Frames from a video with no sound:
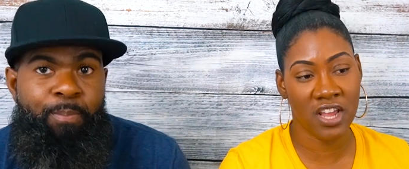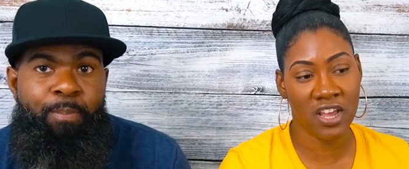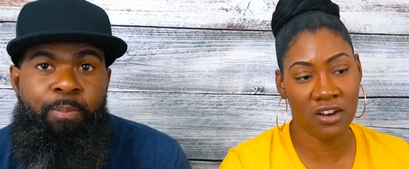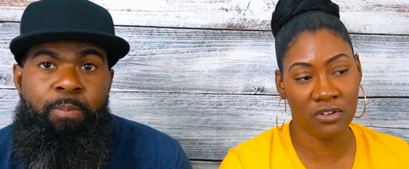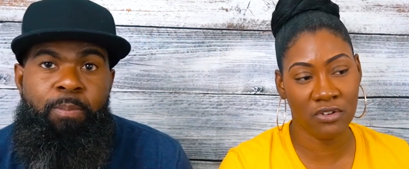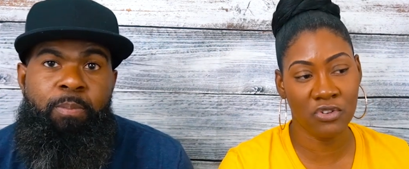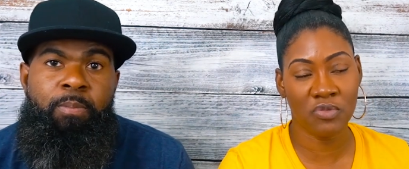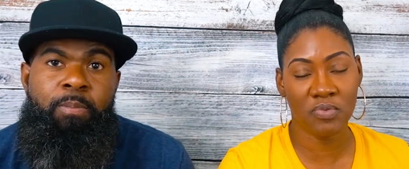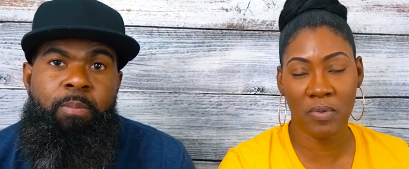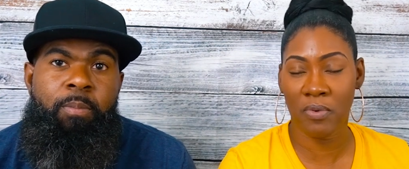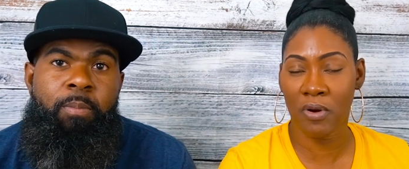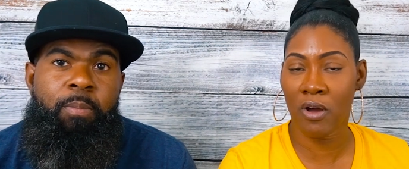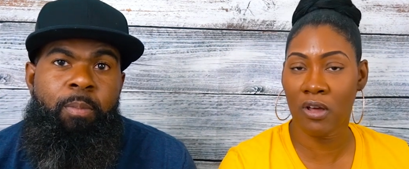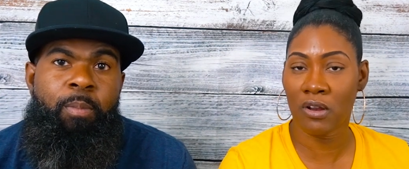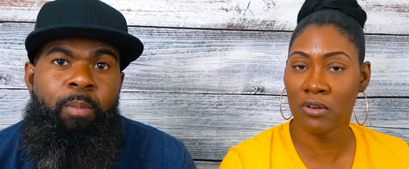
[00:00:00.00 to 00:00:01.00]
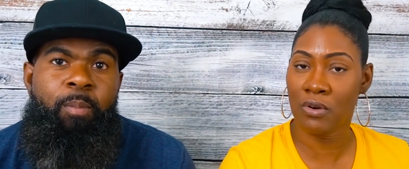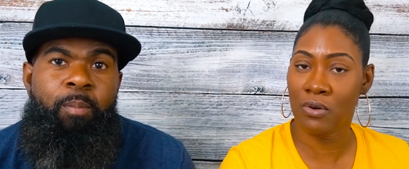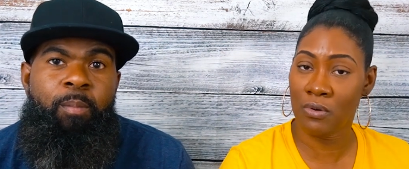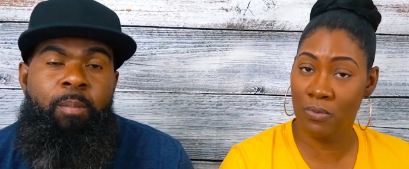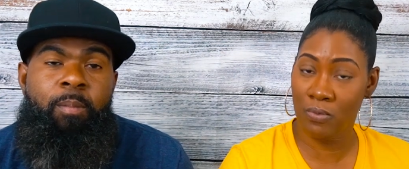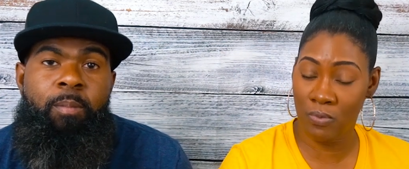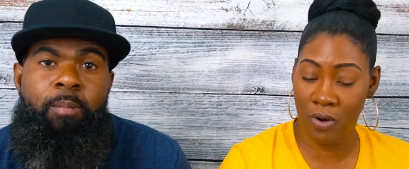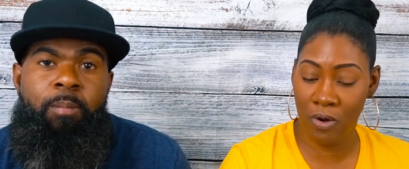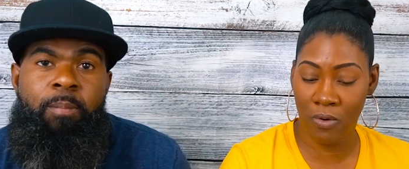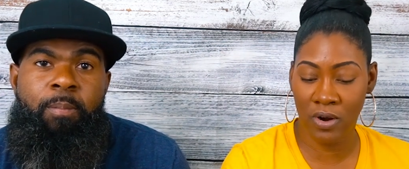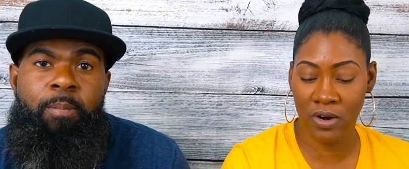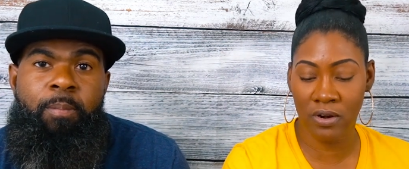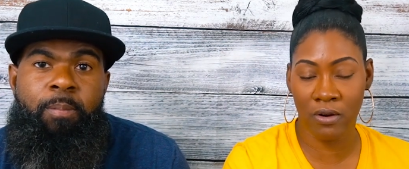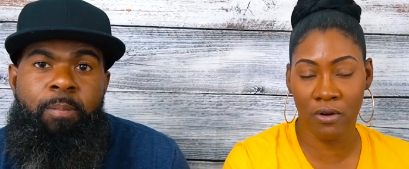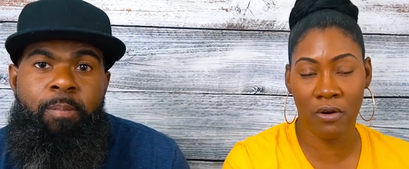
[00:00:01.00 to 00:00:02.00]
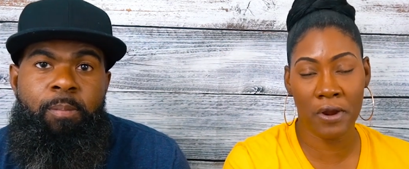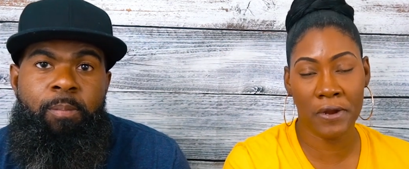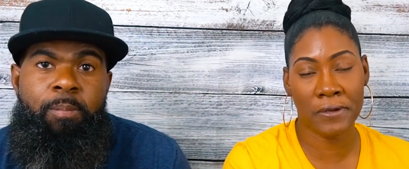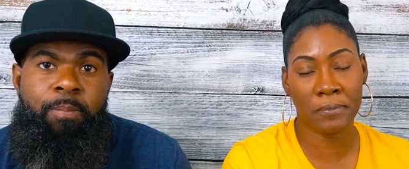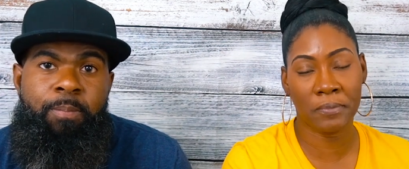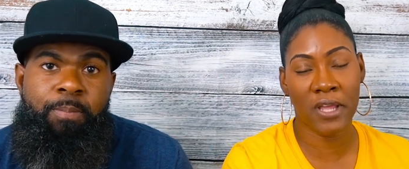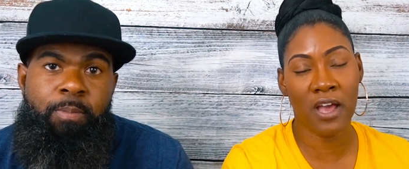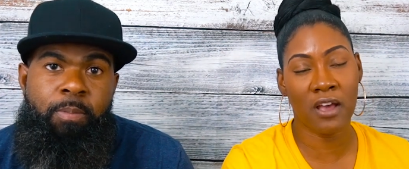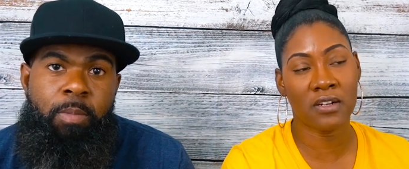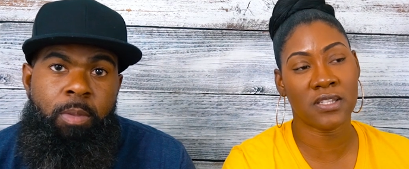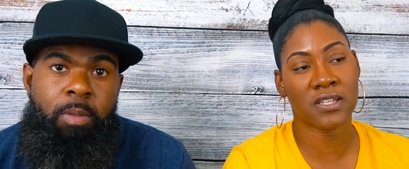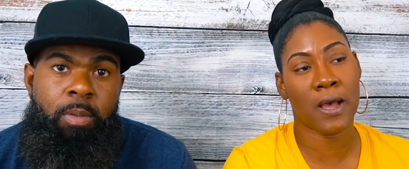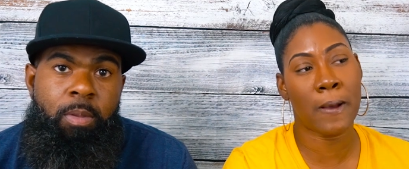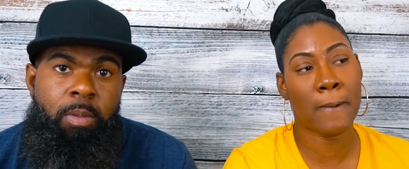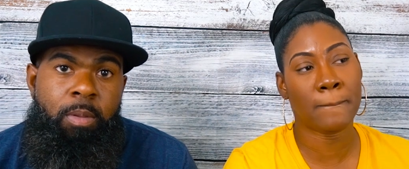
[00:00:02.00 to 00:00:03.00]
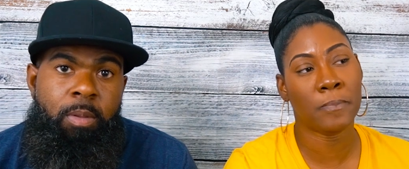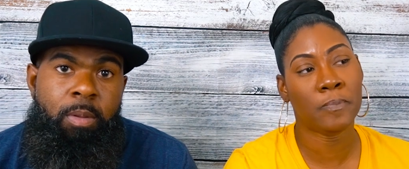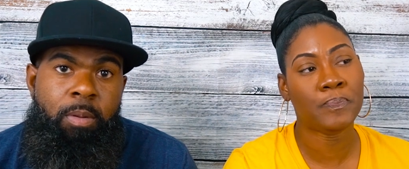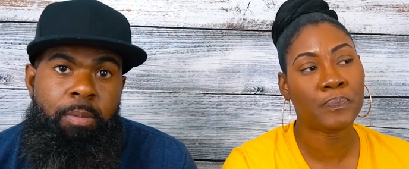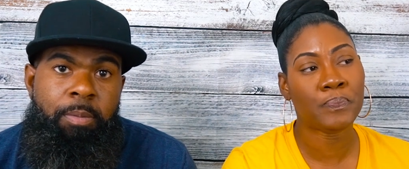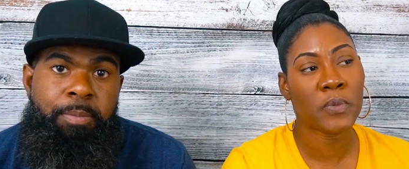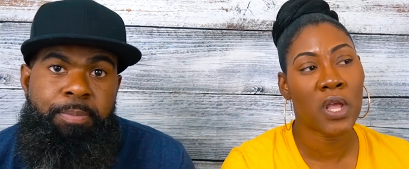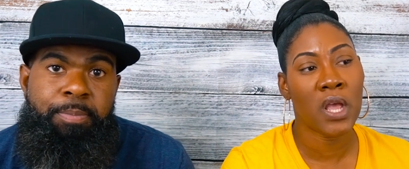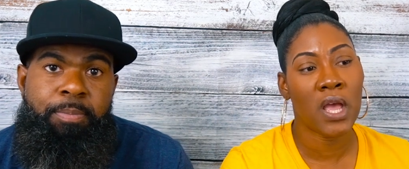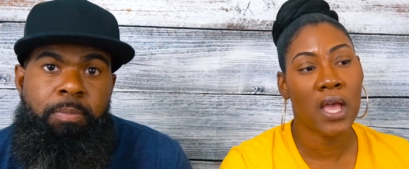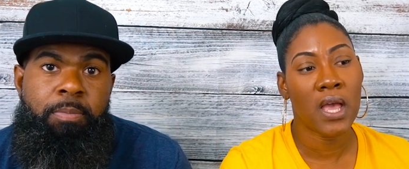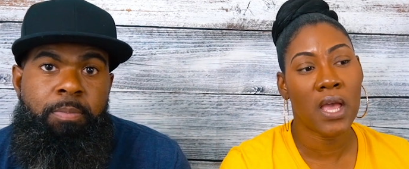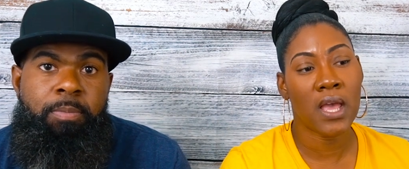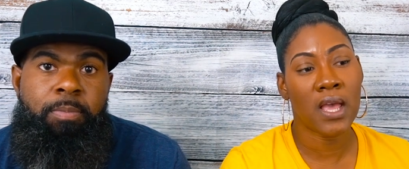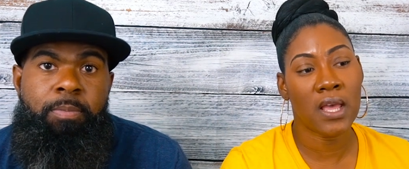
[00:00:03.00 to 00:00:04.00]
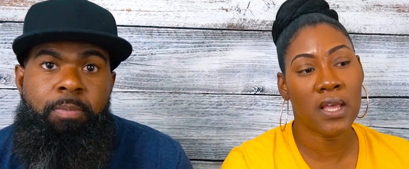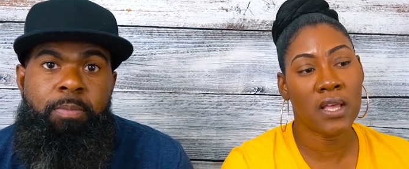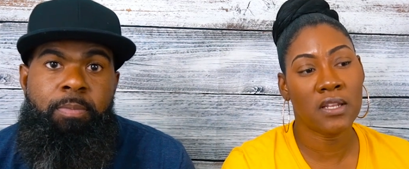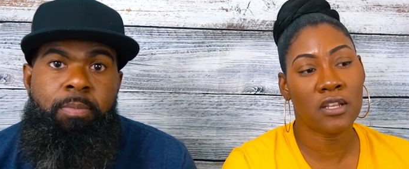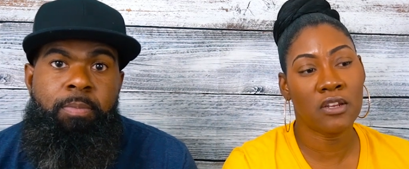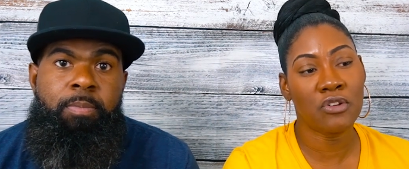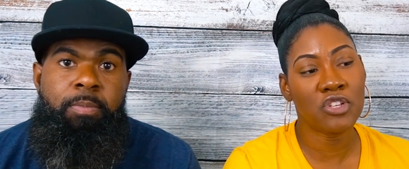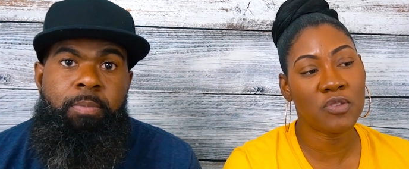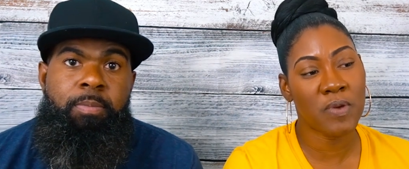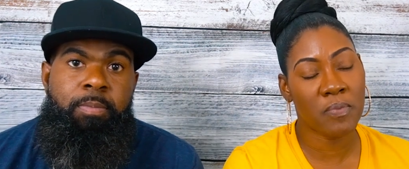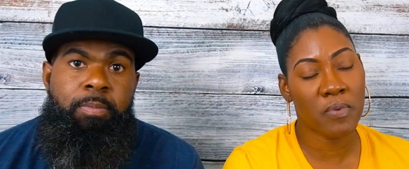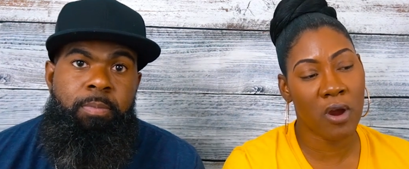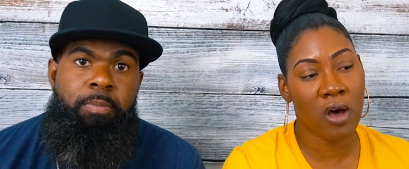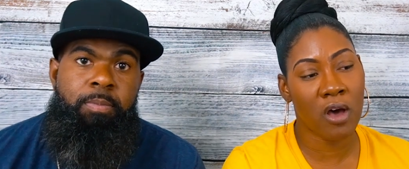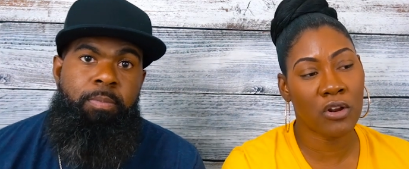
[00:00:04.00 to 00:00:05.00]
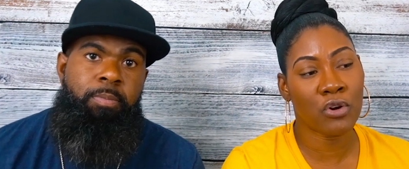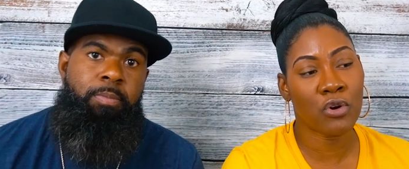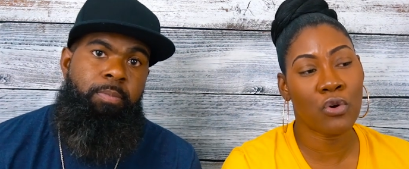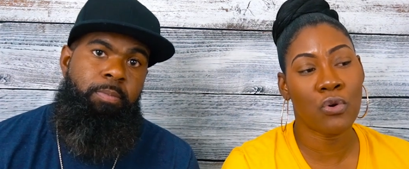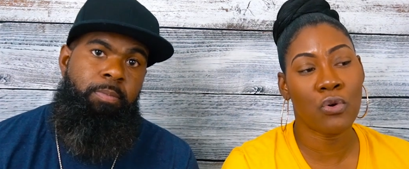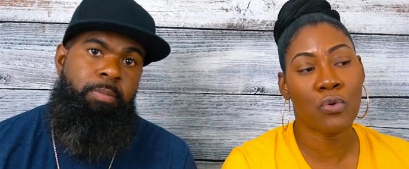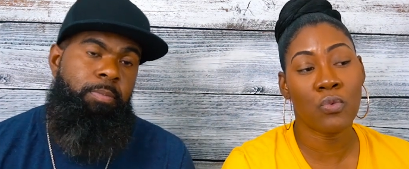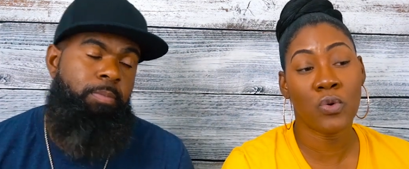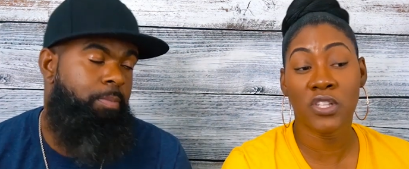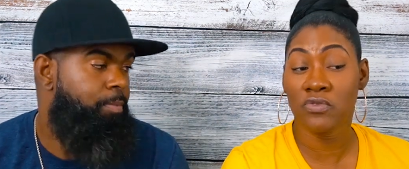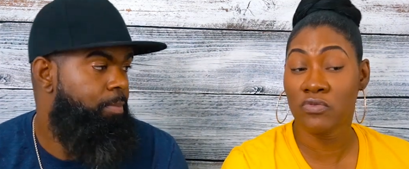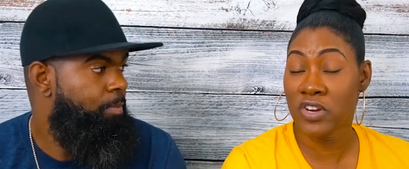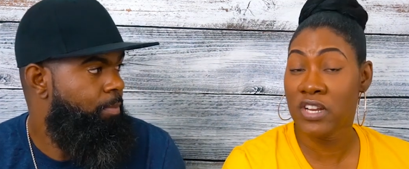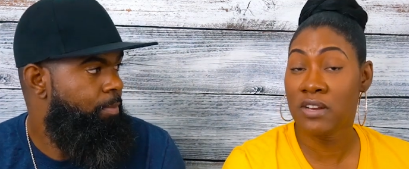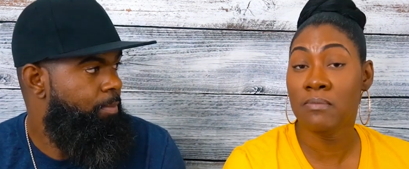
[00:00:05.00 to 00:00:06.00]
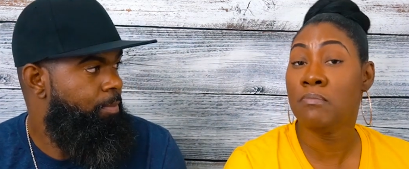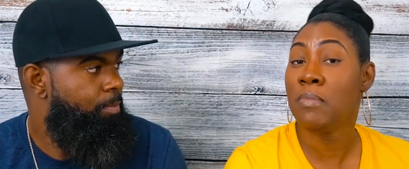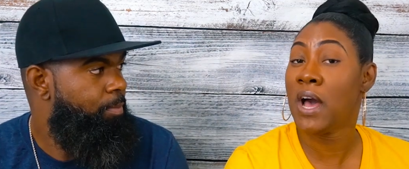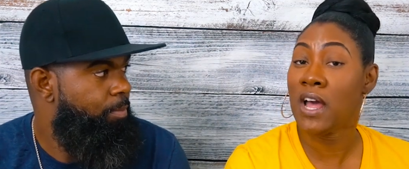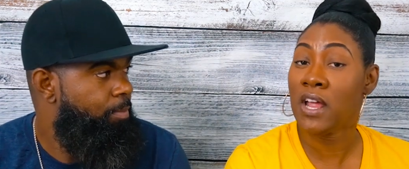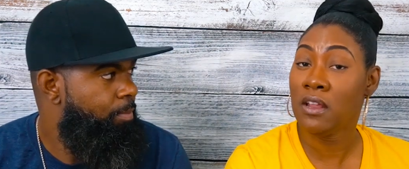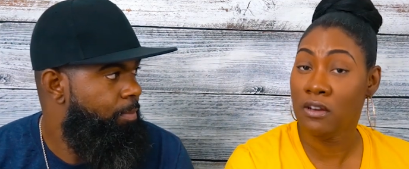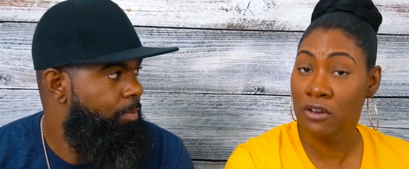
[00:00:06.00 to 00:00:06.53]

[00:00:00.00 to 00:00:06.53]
Speaker 1: had a newspaper article on her um, countertop. And the newspaper article was written by